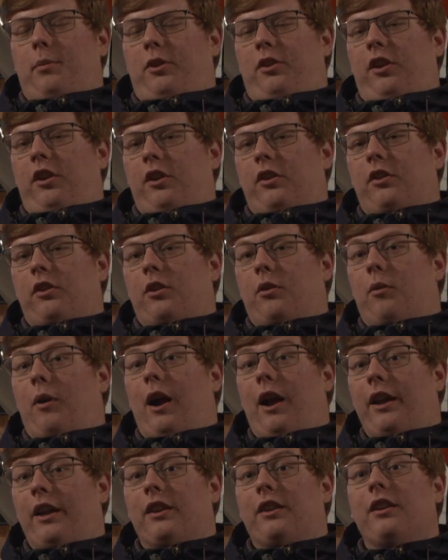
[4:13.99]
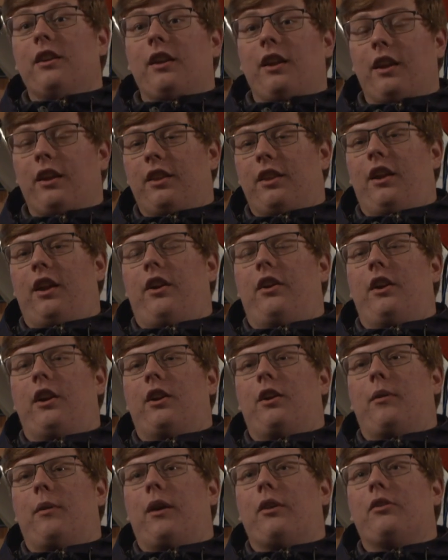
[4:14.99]
particular Orion and the
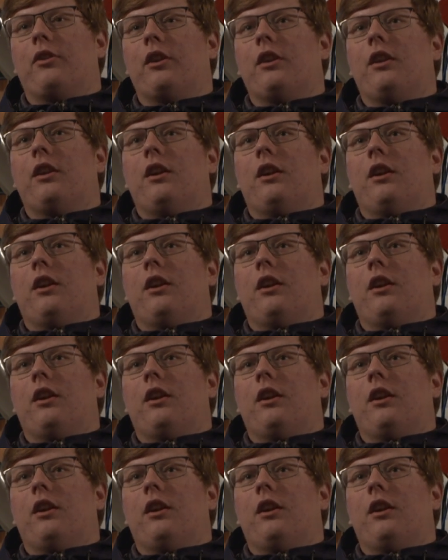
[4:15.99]
area around it.